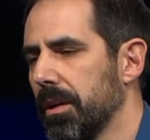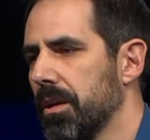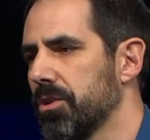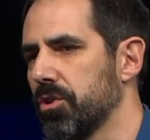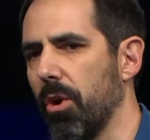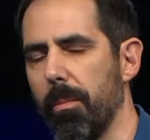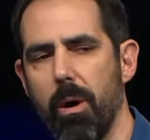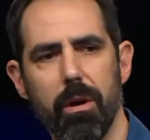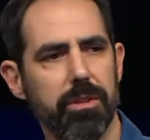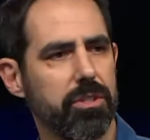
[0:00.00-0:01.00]

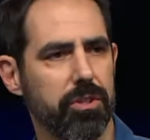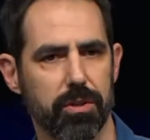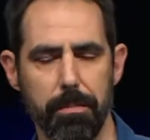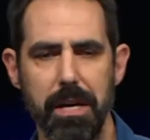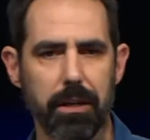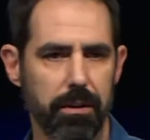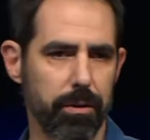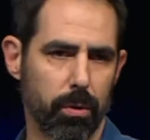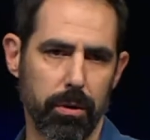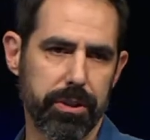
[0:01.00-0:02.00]
Snowball that just immediately
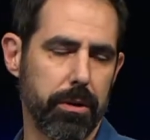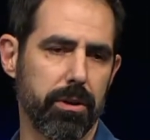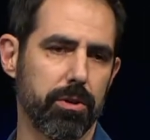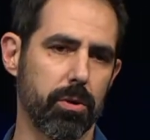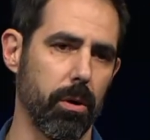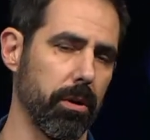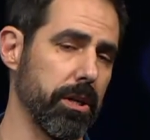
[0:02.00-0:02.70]
rolls out of control.